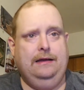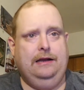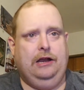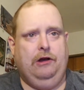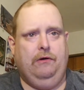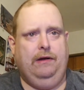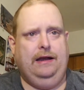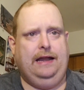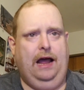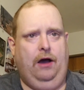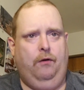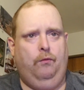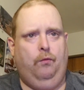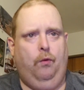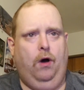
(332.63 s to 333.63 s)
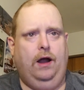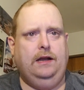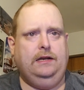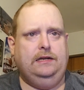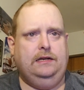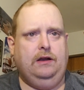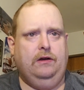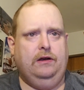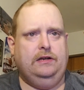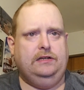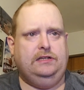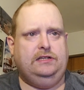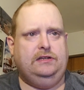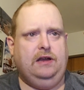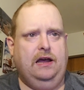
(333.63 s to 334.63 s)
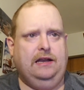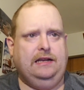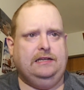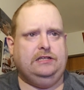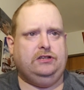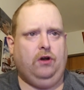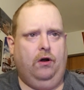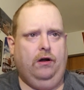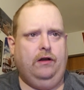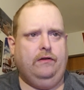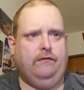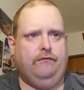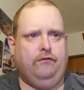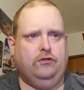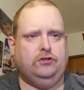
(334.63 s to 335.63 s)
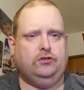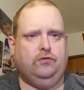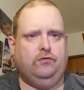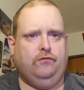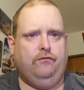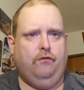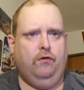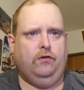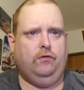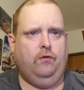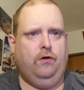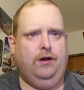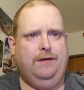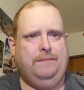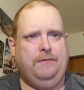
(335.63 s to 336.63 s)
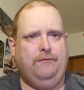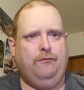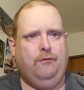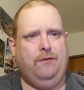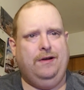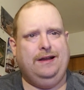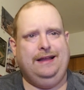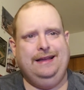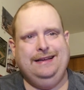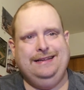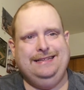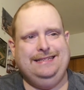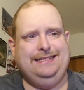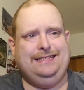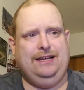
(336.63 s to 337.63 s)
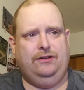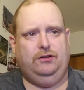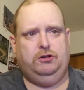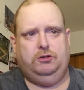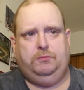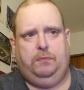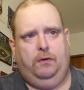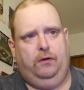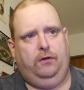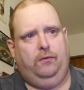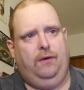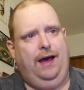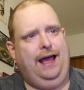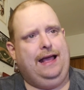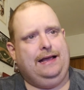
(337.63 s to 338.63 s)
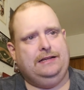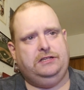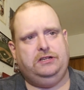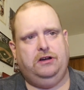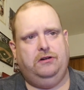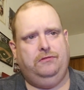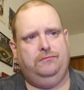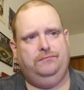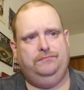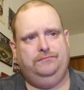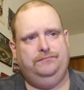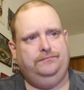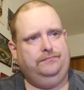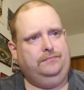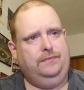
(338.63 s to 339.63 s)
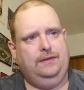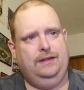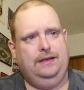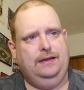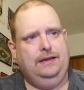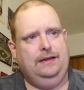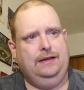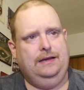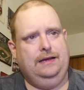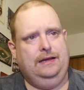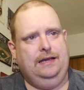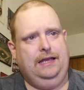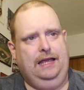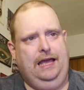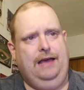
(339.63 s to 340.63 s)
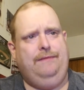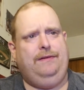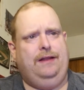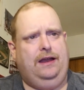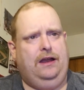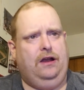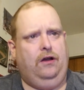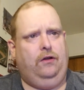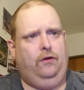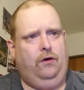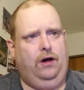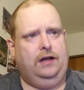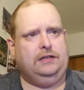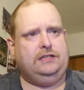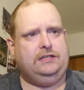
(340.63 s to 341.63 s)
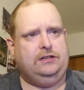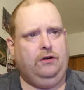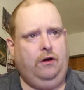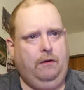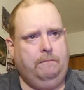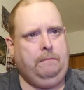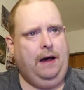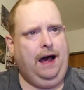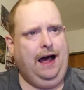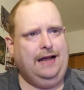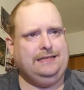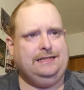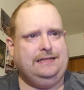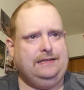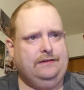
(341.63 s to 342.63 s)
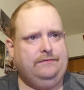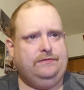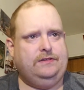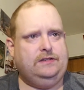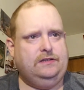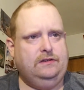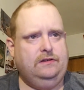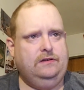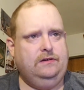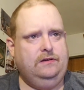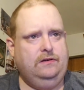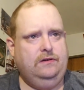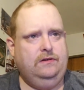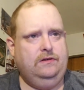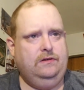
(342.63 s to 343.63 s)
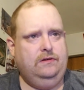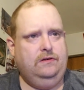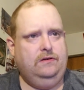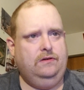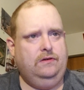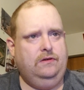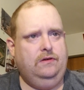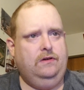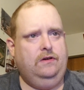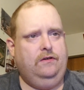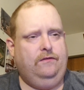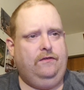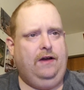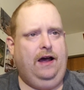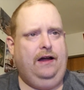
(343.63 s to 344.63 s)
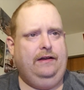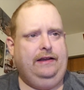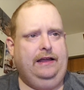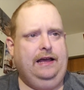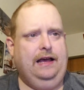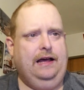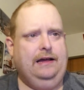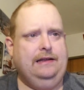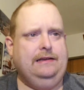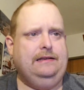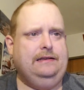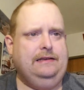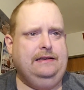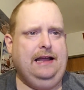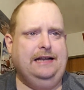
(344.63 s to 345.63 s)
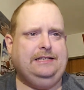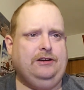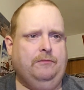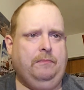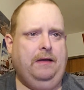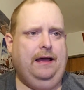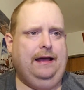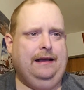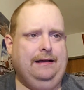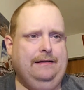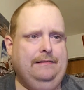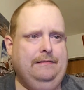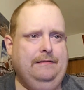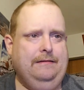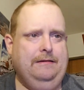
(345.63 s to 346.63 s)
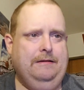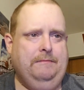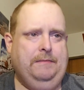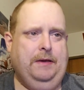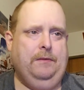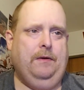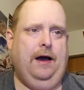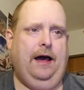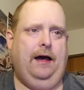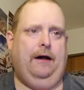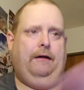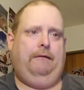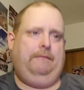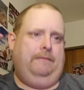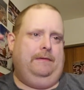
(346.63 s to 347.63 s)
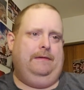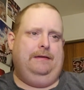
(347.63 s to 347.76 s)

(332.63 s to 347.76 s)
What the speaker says: They're only down one at the start of the first fourth quarter before the Celtics pulled away. So, even in a loss, there are positives for how the Nets are playing. Meanwhile,